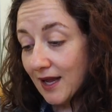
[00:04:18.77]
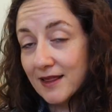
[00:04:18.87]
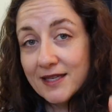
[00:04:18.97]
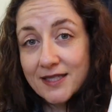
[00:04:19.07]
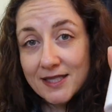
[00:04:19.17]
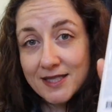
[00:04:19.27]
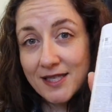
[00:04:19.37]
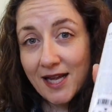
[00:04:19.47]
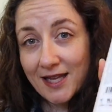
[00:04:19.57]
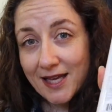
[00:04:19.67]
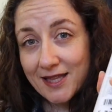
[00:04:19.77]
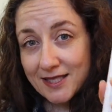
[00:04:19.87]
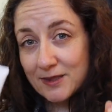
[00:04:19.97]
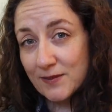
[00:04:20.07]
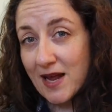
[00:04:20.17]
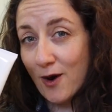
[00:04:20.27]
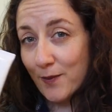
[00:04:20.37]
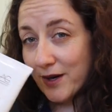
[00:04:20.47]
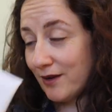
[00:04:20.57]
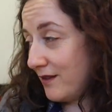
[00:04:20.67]
this, I like this
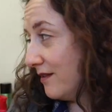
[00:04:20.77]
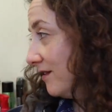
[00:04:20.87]
now better than